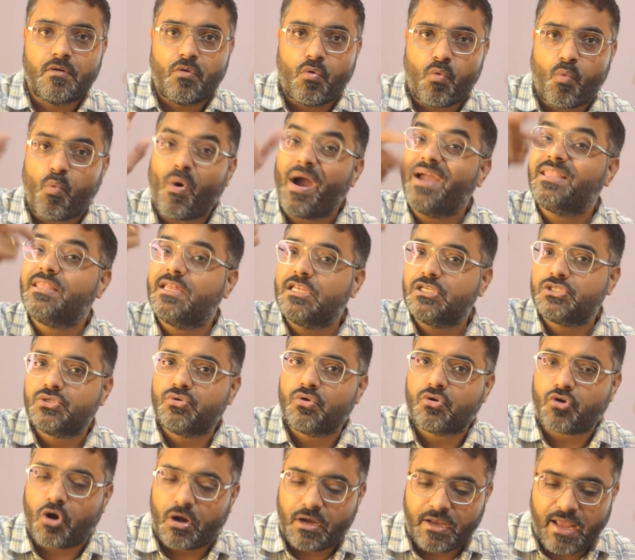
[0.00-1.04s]
Why there is
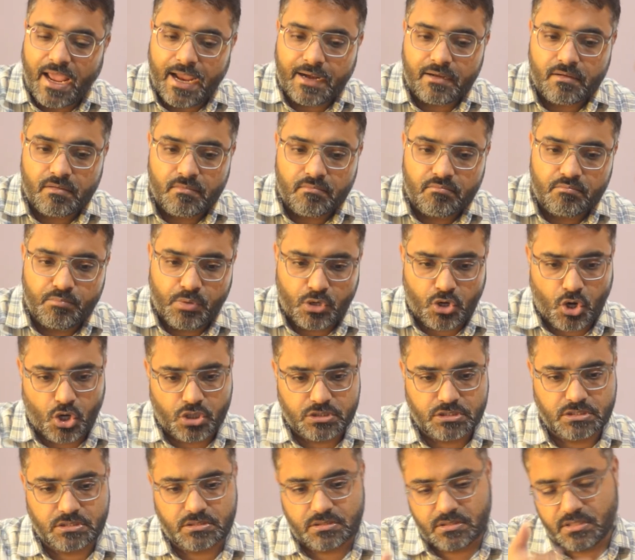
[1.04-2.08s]
no contact?
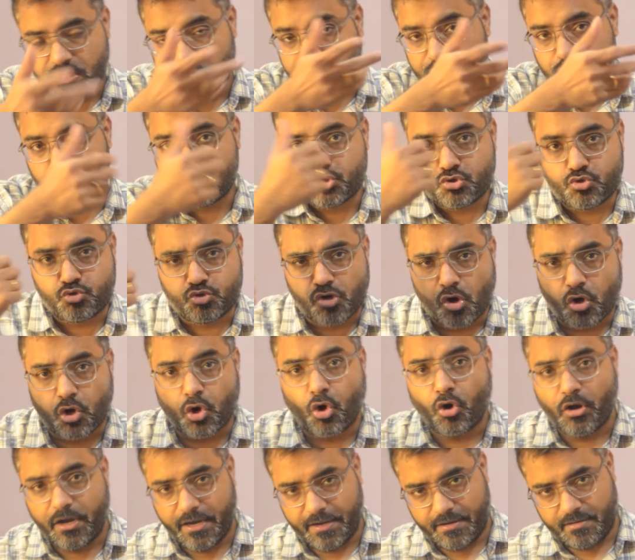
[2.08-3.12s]
Because it is
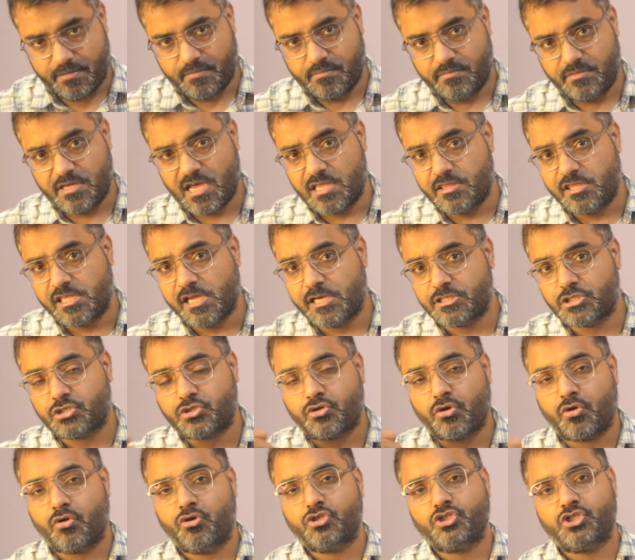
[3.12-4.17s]
corroded. There is a
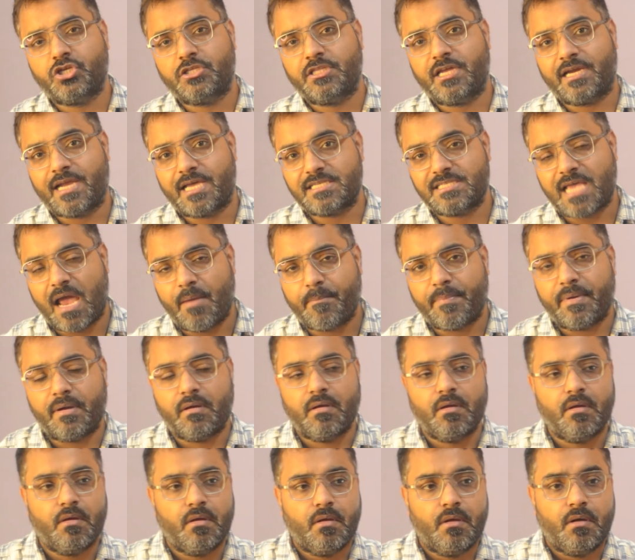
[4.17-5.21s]
corrosion that has happened.
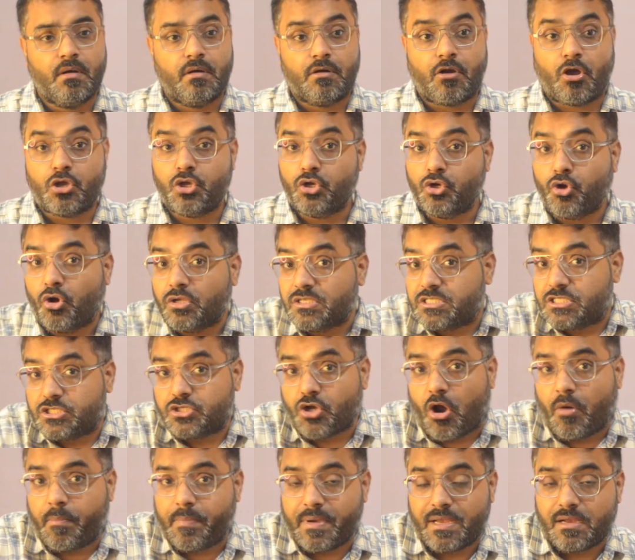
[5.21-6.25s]
Now you don't
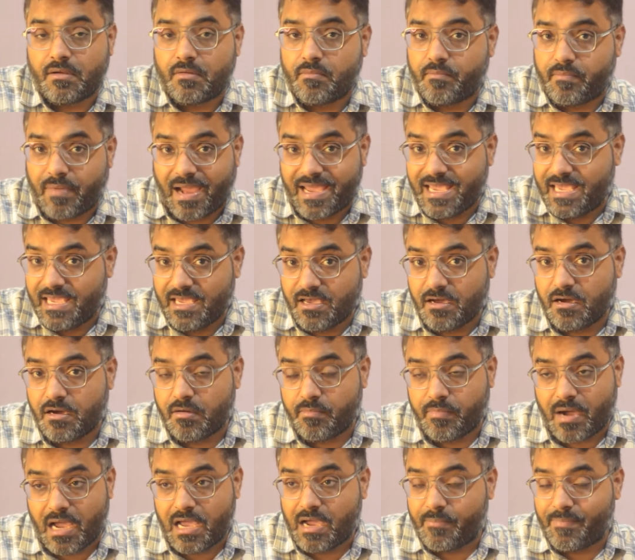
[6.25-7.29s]
stop by
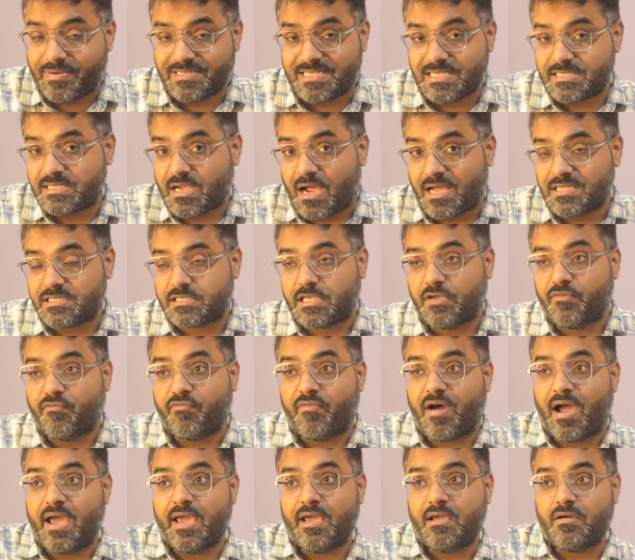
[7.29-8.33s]
just asking
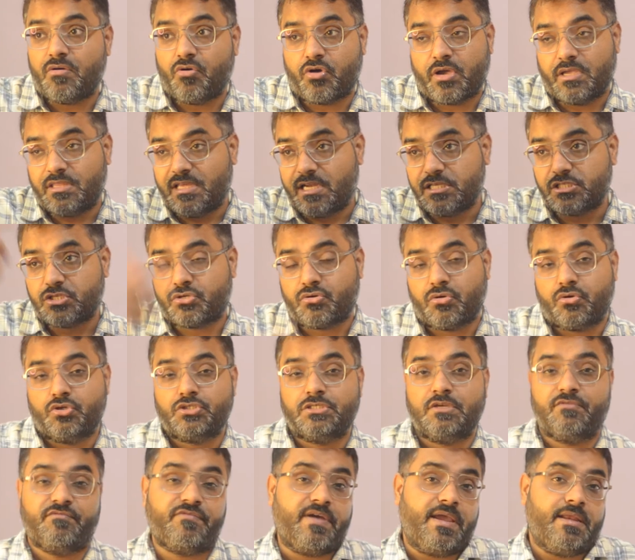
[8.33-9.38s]
why. Okay, there is a
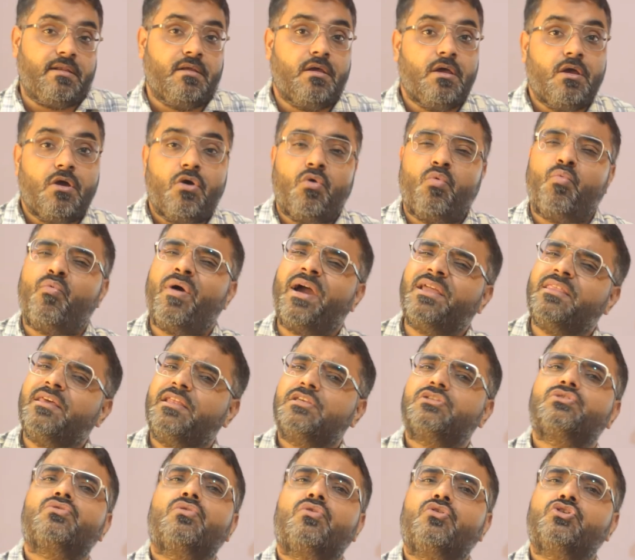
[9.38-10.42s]
corrosion, fine. Why there
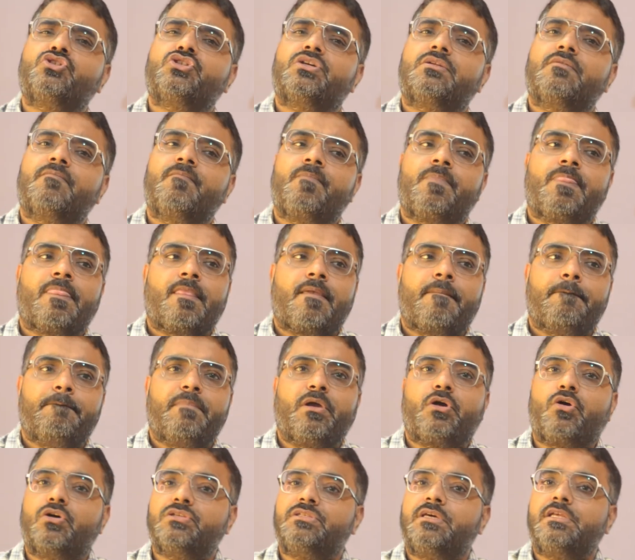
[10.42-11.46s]
is corrosion?
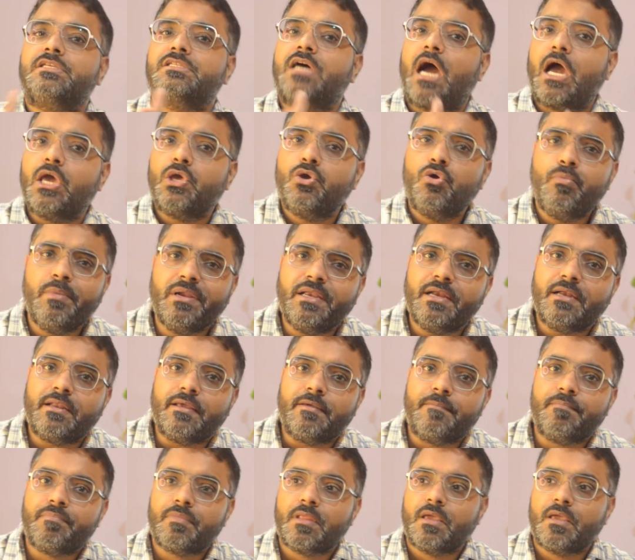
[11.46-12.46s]
Because there is high humidity.